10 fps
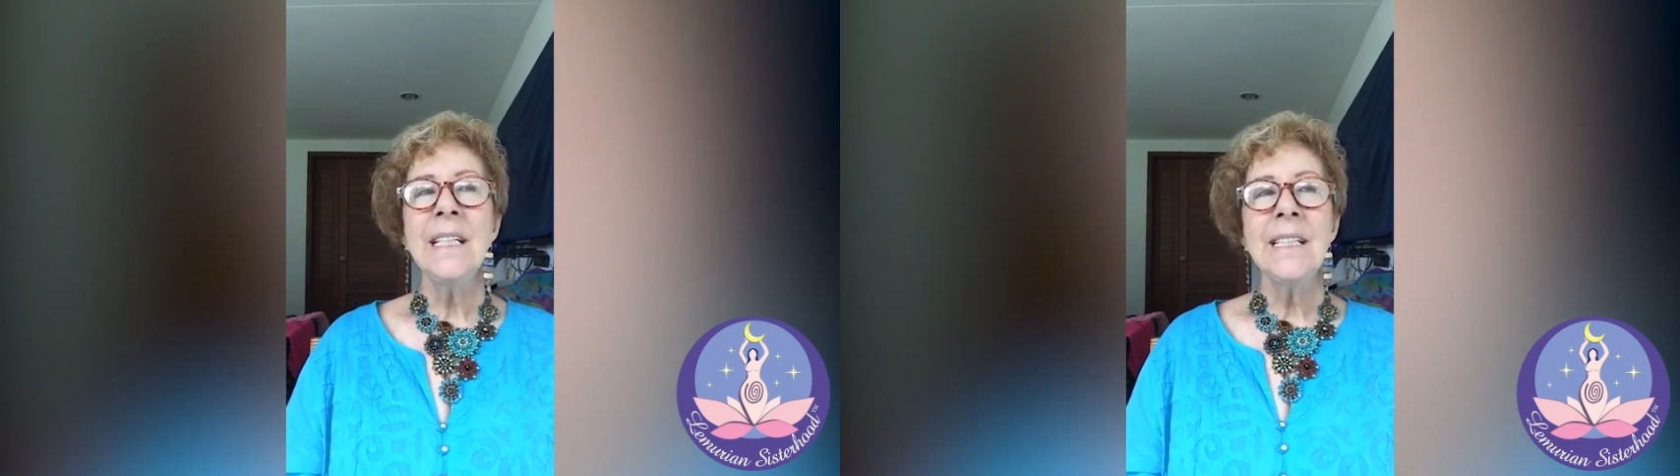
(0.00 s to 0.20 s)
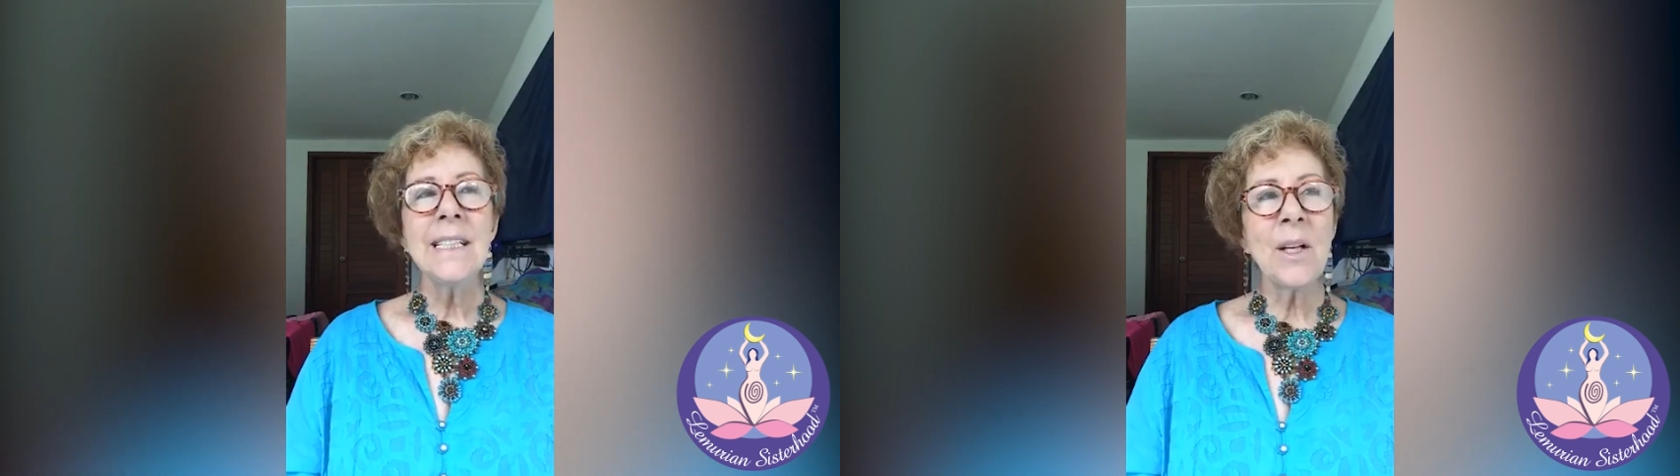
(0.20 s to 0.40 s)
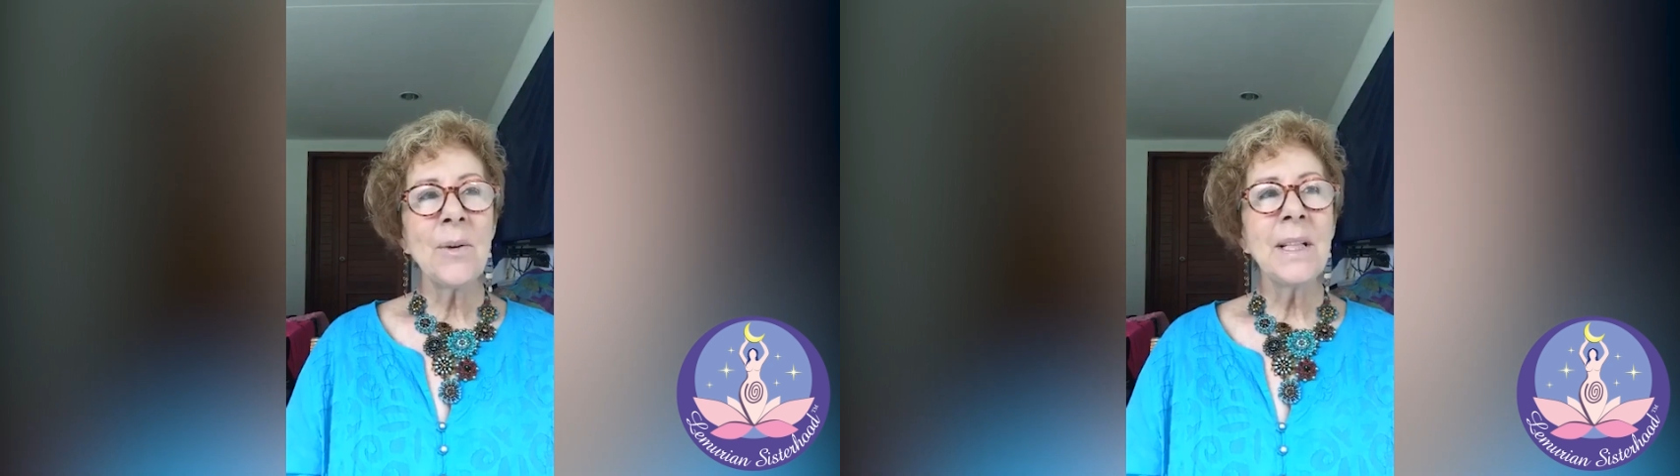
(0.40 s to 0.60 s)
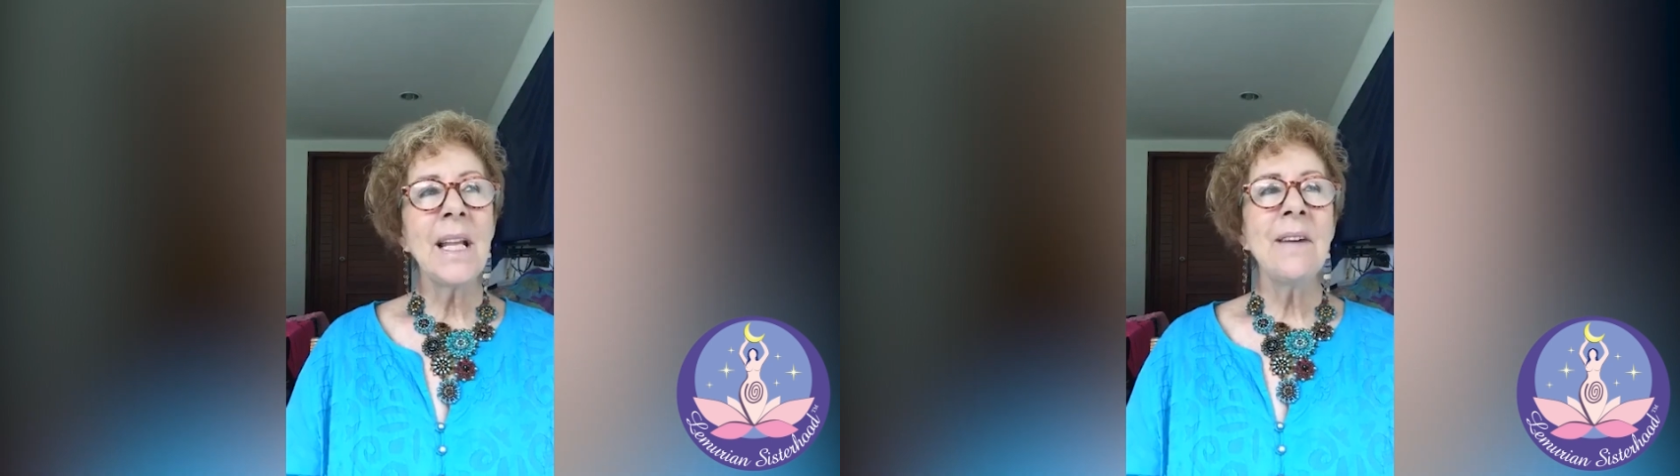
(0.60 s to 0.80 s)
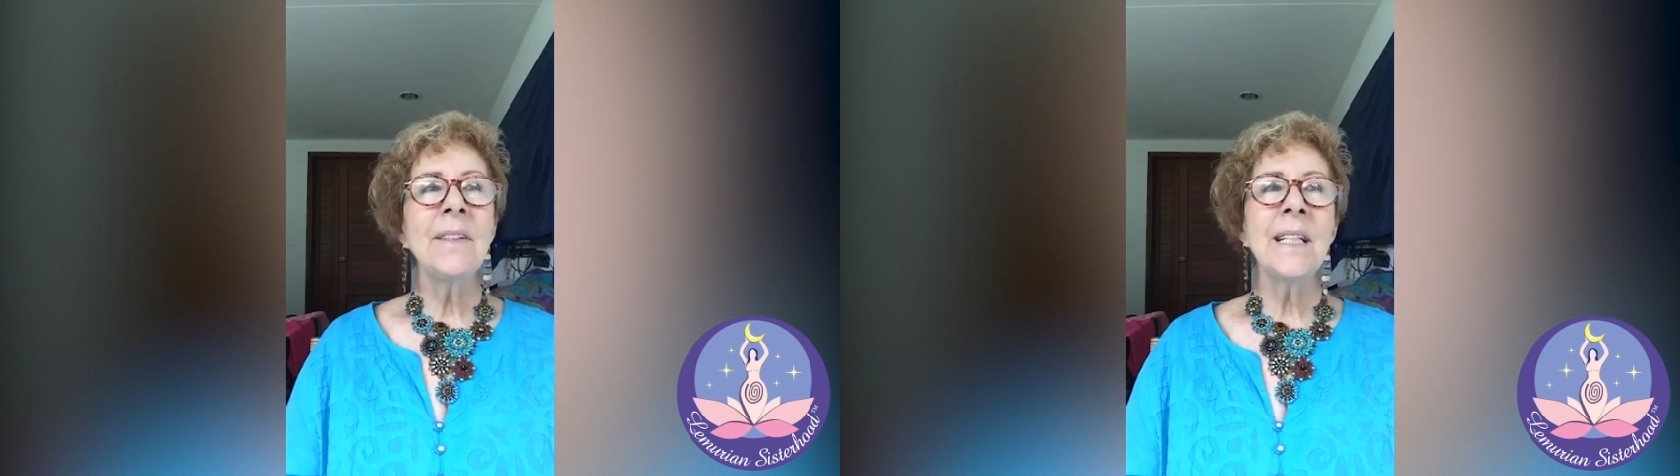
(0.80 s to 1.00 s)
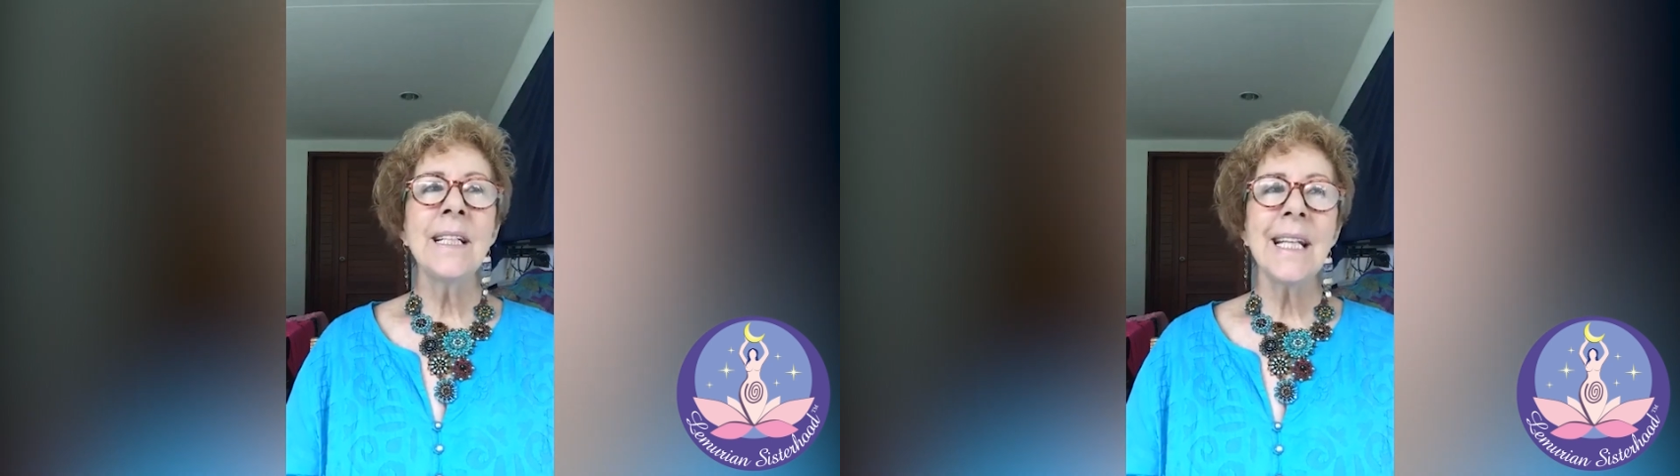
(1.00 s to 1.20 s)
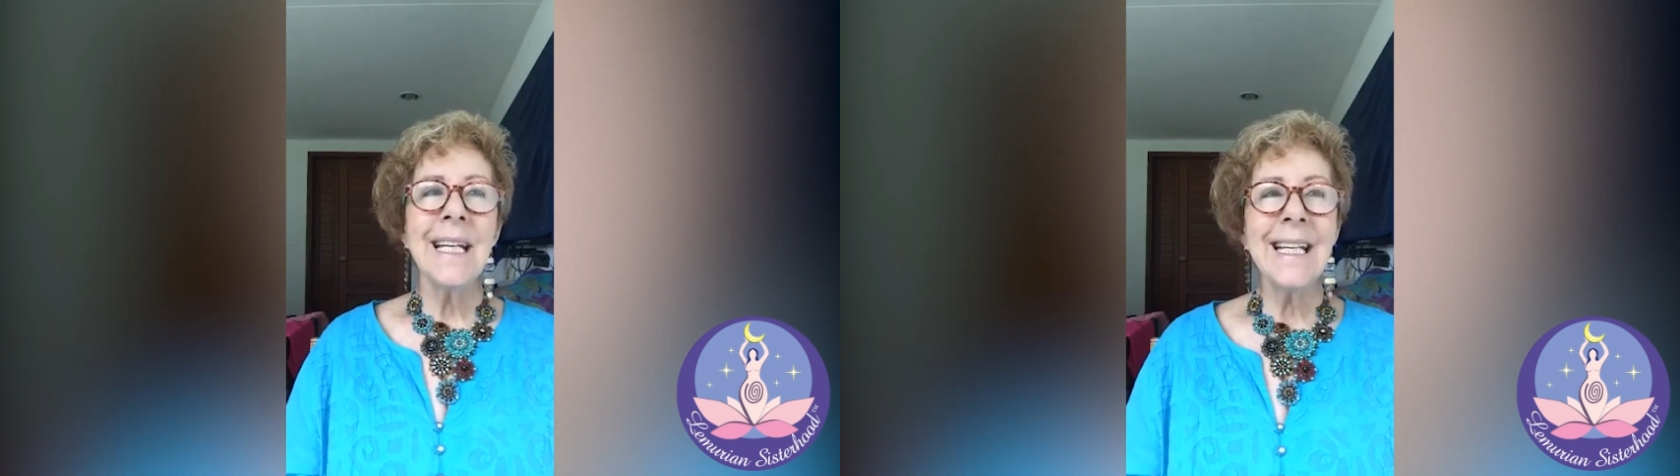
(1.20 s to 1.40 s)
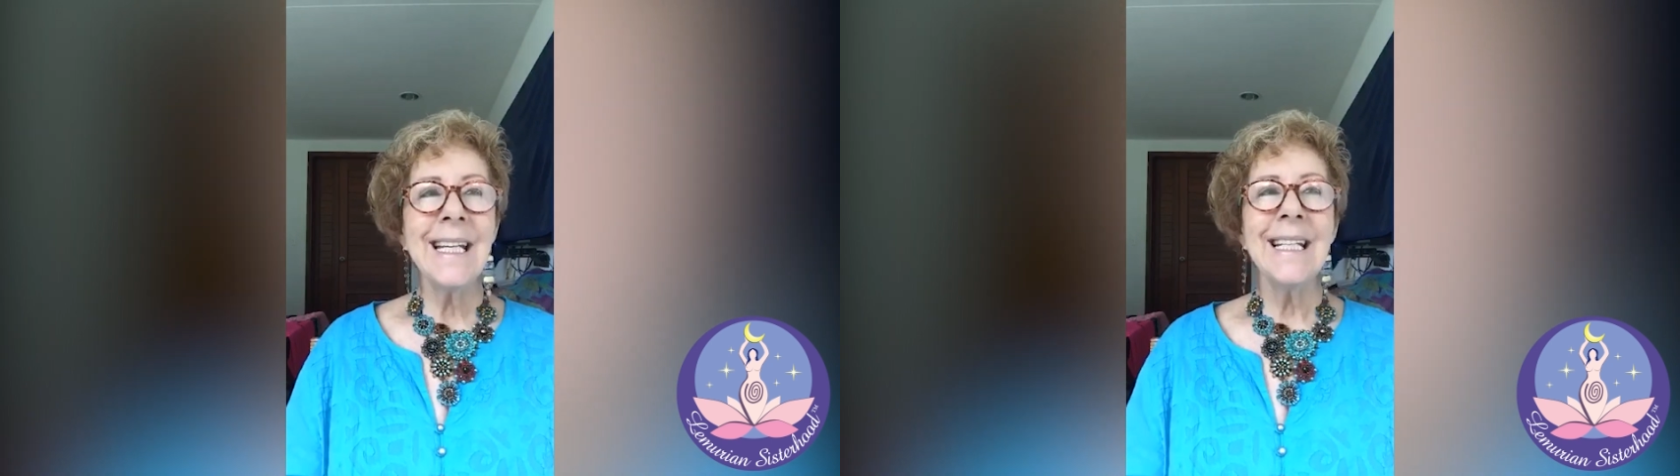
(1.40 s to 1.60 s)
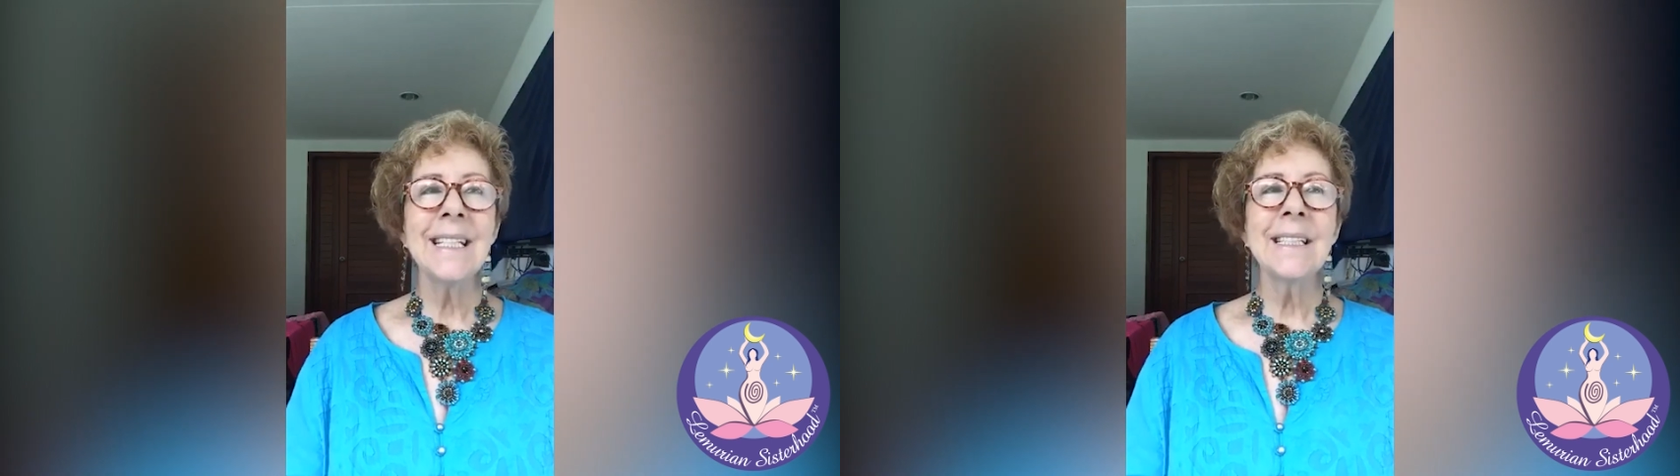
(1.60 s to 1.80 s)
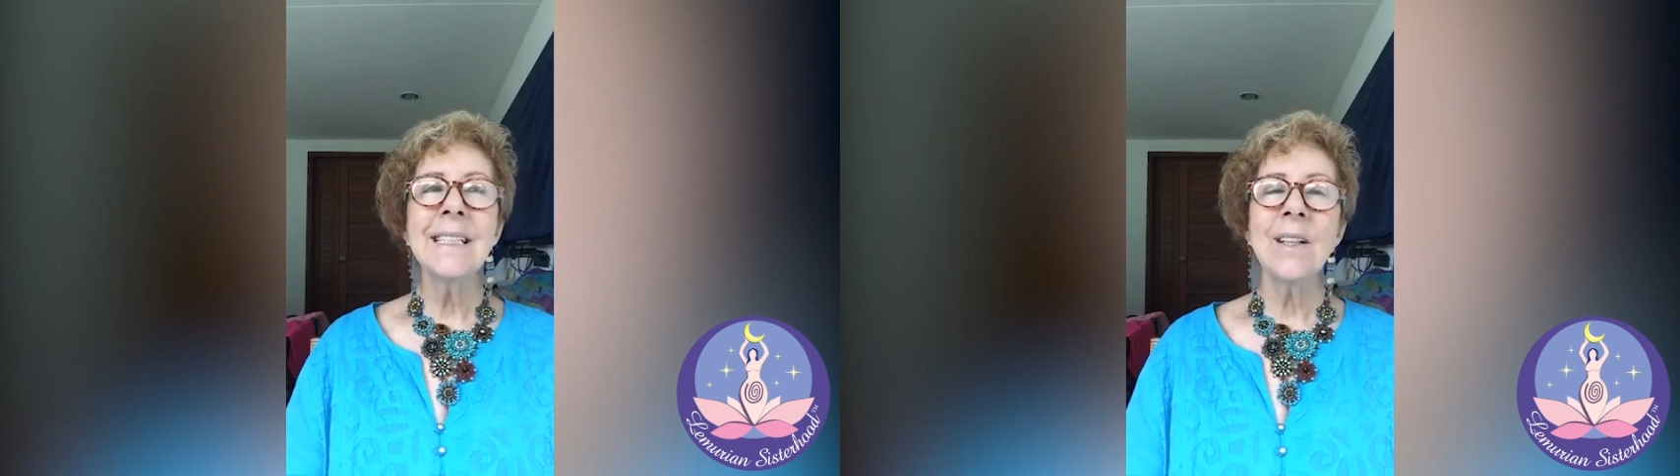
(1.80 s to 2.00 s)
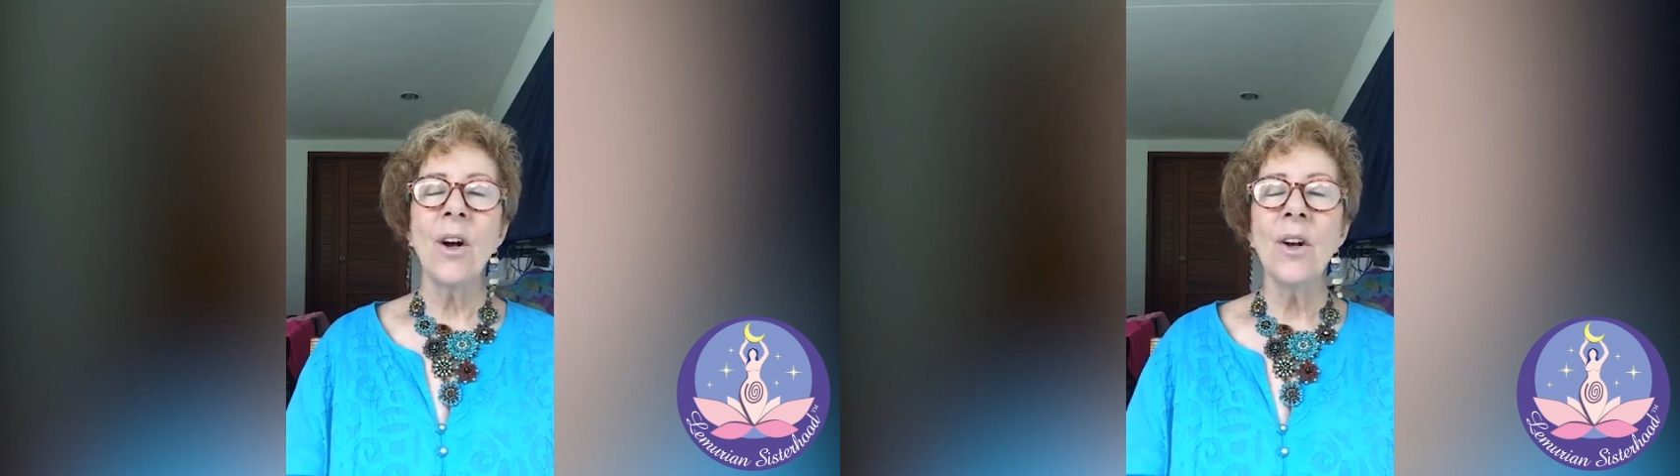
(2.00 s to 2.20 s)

So 11 is